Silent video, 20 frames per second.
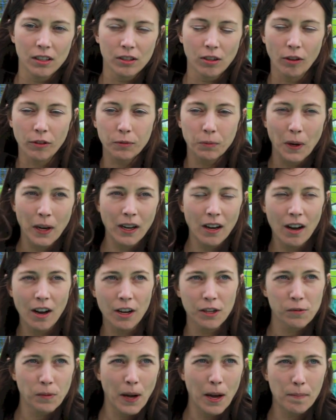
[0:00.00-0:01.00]
software
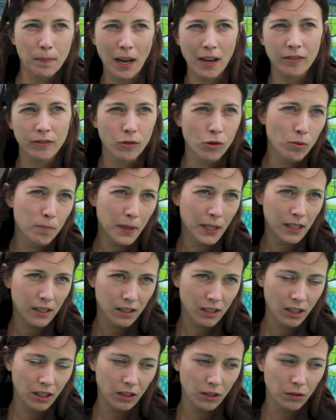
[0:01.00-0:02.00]
hardware platform
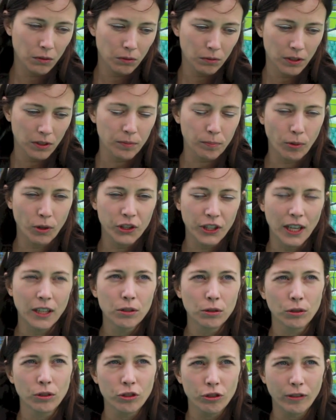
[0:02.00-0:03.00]
into this
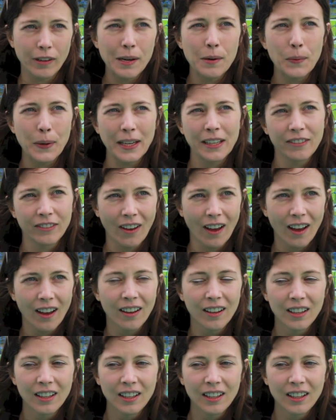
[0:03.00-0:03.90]
project called Tree Weaver,